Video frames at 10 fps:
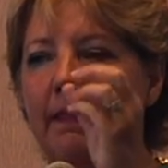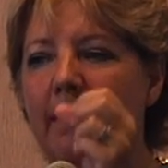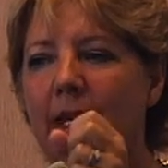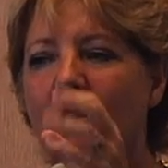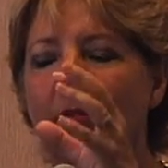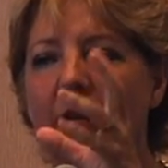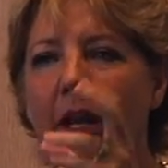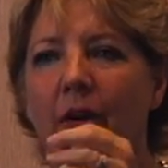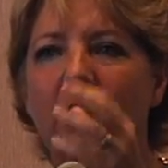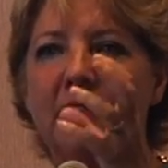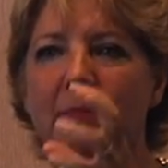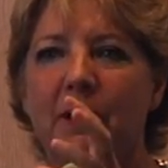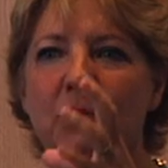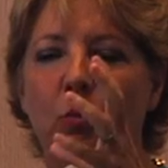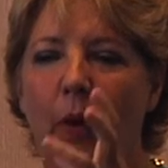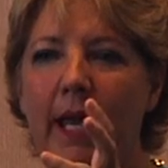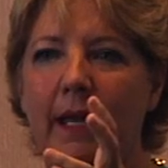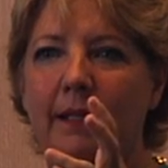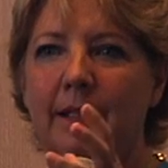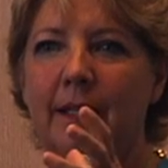they don't carry as much
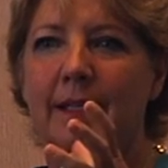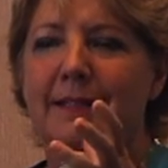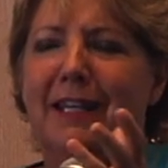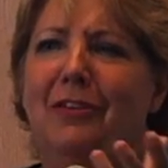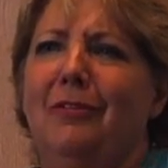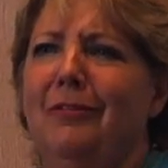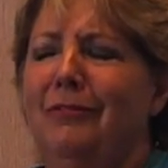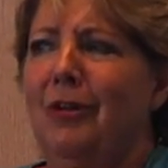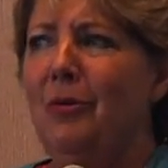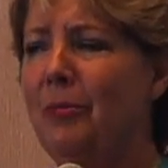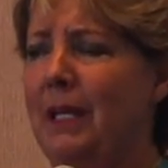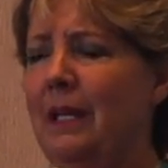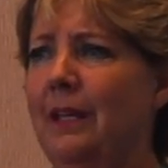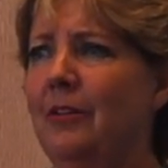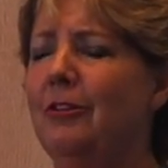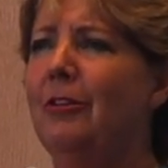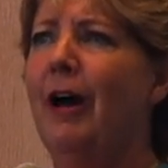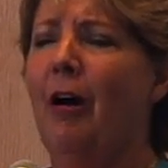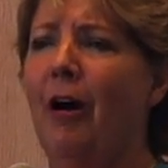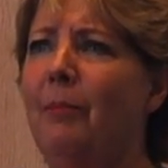weight. It's like, you don't know me. You don't know
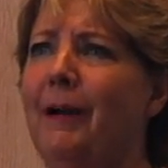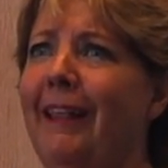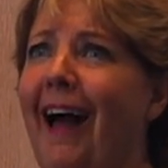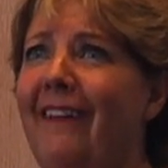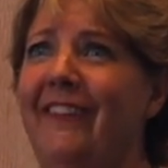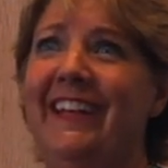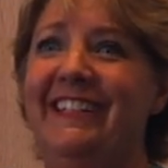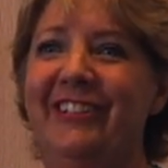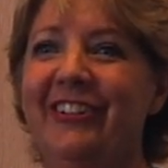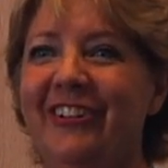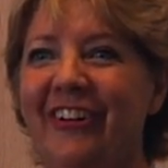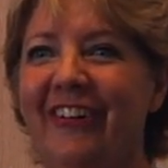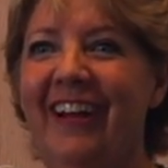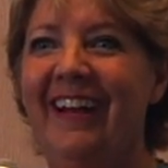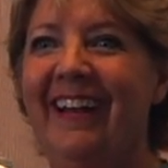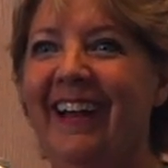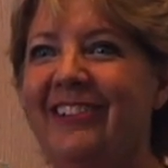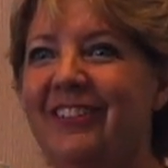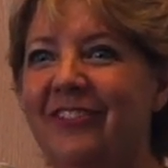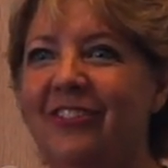how hard my life is. You don't know
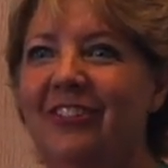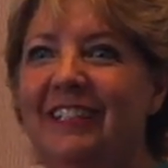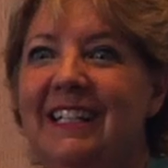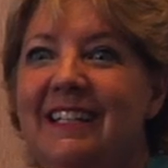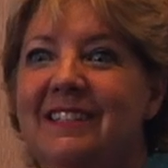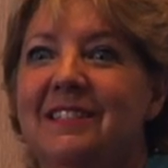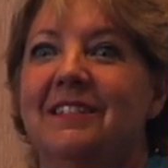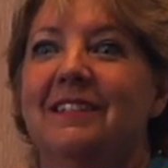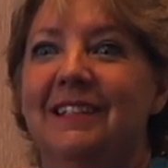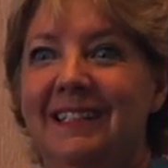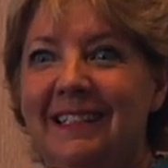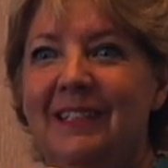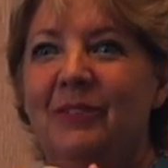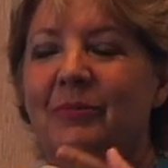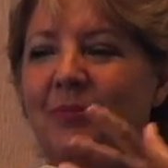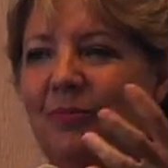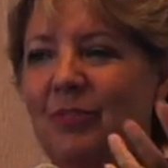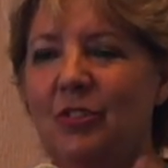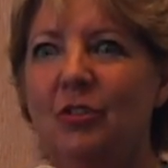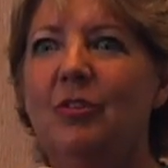how difficult it is to
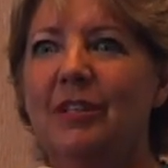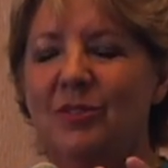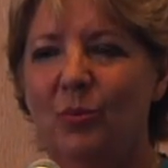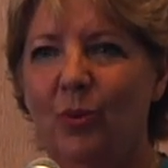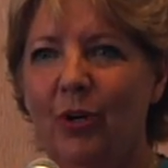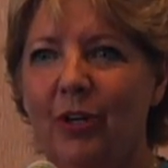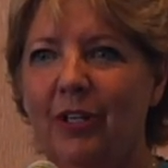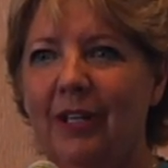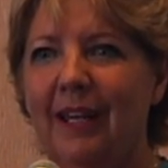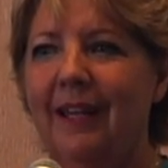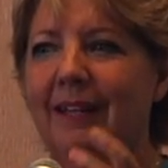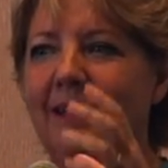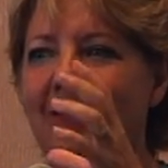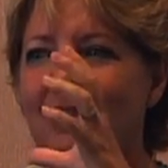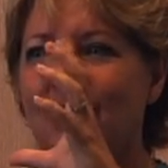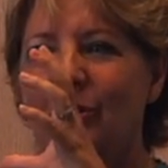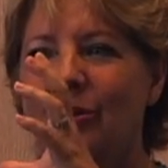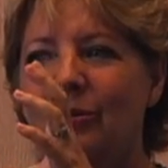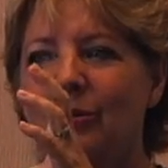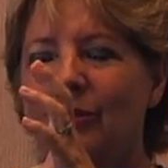do this work. And
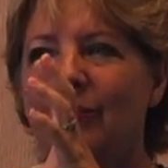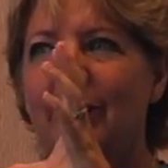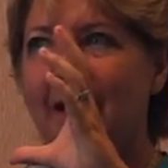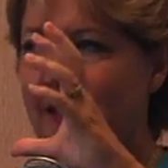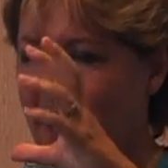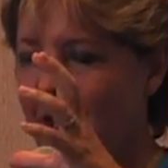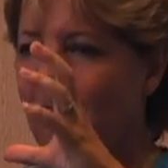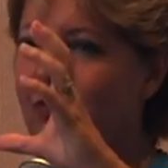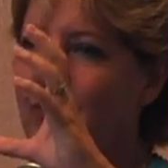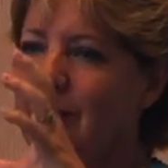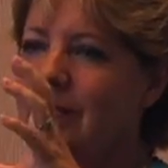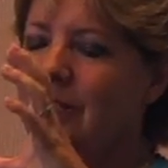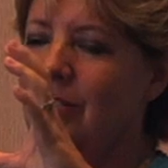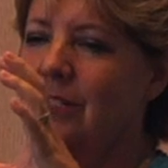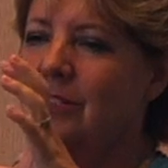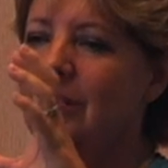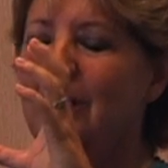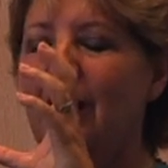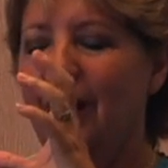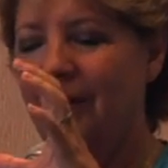so thank you for the
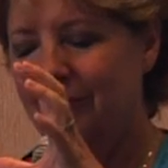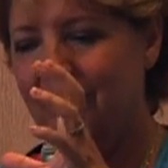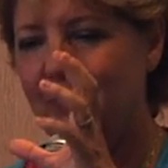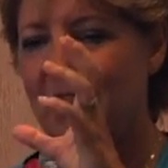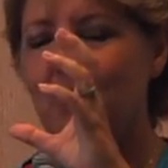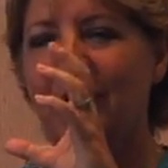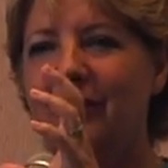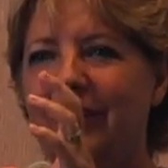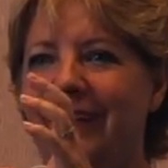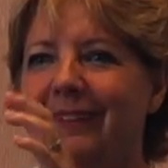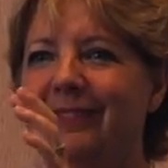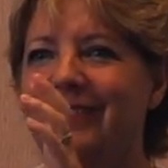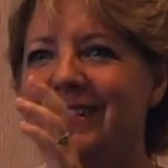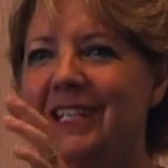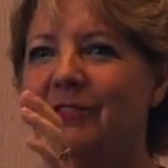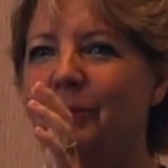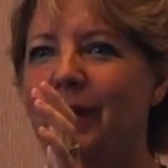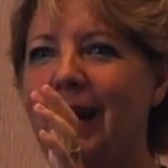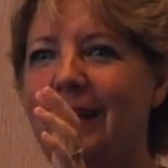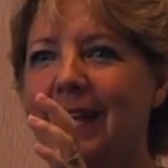suggestion. I respectfully receive it,
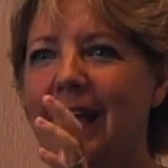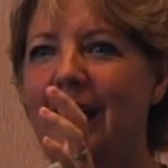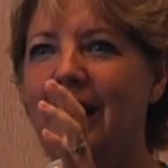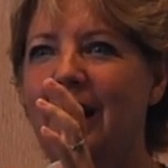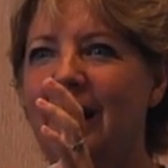but I can't